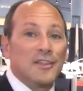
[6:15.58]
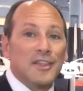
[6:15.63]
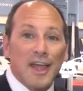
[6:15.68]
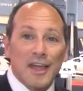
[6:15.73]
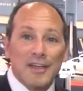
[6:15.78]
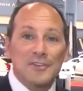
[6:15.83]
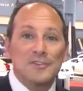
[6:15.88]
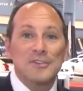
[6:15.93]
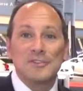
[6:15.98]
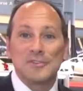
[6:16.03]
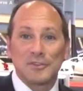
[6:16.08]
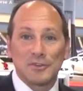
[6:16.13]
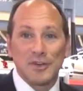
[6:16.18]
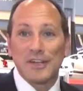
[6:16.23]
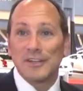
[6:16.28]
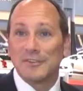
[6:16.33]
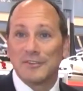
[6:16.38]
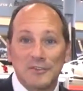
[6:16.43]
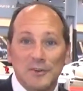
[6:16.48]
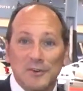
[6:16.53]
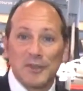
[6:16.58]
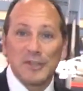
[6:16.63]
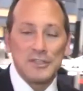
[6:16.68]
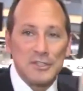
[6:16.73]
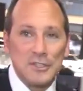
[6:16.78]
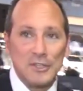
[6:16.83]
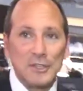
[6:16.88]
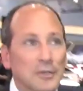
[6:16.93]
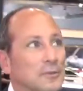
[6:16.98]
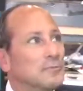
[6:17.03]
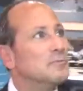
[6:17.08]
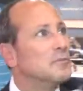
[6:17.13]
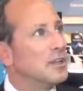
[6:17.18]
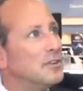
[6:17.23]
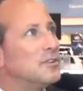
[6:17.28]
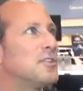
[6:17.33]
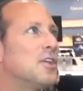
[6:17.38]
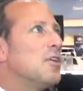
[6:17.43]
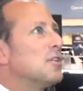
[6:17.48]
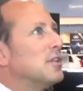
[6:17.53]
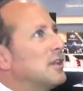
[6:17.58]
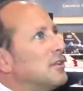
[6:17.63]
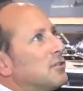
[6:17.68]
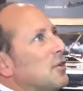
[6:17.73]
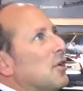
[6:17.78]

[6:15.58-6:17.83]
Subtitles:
The engine's a great story too. Let's go